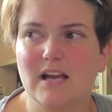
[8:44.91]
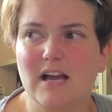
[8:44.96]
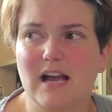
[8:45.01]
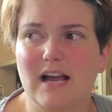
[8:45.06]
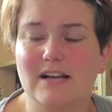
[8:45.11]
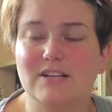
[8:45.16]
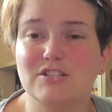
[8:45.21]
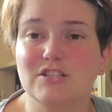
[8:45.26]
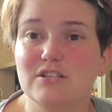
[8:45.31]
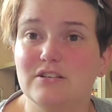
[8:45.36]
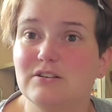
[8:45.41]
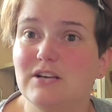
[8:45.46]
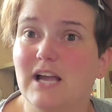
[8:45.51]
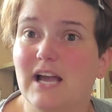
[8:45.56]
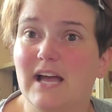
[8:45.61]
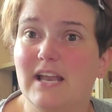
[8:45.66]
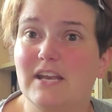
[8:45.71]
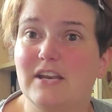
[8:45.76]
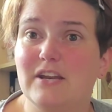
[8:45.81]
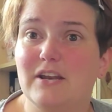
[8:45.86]
I actually
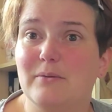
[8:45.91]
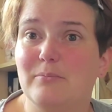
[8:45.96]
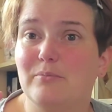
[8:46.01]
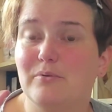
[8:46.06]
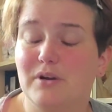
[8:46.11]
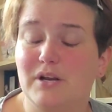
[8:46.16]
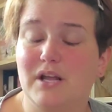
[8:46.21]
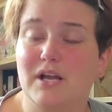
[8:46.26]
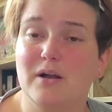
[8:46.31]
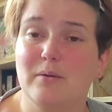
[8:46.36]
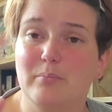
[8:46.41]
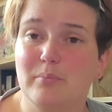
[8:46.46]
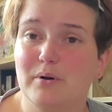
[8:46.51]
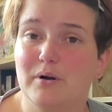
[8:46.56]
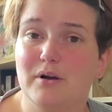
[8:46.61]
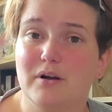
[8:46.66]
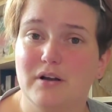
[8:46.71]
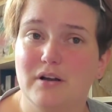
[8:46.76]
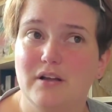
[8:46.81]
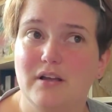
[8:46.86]
ended up reading a
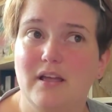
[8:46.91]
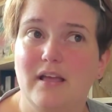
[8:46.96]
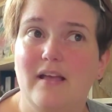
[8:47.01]
book